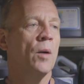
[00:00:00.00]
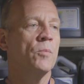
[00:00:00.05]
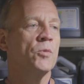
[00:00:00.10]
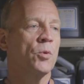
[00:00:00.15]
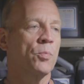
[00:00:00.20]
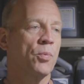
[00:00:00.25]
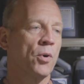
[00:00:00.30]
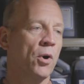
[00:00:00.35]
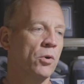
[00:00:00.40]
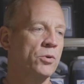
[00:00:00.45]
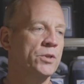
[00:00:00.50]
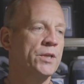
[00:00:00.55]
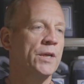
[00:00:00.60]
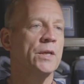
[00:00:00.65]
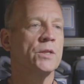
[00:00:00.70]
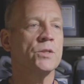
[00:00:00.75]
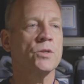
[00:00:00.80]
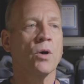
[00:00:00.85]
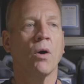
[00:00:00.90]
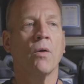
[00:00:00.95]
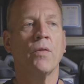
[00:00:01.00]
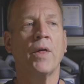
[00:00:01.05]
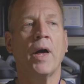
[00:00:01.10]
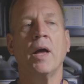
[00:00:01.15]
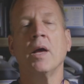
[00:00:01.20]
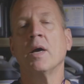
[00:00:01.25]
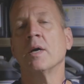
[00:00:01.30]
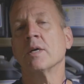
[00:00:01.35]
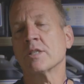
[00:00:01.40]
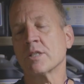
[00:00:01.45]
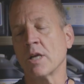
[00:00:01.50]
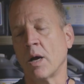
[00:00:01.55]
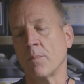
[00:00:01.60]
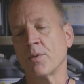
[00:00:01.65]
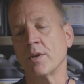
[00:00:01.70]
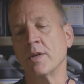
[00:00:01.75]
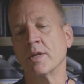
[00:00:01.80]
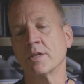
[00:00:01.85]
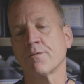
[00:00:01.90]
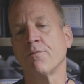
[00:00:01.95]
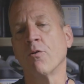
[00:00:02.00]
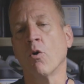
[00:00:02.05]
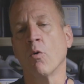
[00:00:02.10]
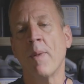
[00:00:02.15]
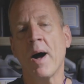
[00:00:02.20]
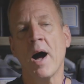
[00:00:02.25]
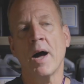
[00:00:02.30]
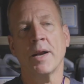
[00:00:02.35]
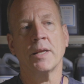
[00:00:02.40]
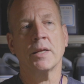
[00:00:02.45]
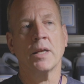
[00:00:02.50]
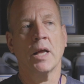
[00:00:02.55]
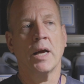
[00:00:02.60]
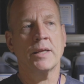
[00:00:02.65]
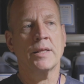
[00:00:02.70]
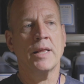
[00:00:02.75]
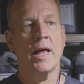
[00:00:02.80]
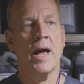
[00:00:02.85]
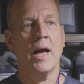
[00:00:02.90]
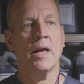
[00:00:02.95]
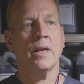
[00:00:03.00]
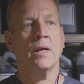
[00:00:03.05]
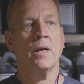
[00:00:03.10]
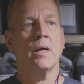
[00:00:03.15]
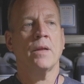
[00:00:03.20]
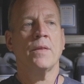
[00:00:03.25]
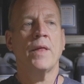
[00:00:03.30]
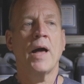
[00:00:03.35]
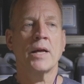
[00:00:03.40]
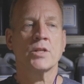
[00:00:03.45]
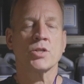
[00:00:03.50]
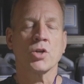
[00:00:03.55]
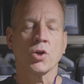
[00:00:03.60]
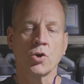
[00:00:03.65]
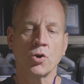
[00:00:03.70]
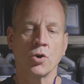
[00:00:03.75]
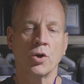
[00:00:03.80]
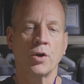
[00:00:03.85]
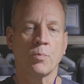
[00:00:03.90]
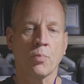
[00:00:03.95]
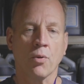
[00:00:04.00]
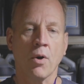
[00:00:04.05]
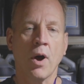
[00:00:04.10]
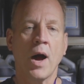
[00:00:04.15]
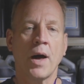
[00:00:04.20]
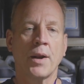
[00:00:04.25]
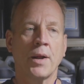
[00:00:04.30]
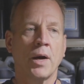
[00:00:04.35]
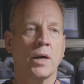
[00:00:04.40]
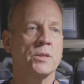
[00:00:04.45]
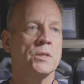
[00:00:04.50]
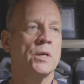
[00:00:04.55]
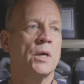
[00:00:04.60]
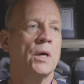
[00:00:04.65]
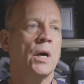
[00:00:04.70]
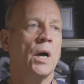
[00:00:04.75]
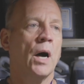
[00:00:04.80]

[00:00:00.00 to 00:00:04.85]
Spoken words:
your proteins, all that, something that's full bodied like that, that's a good product.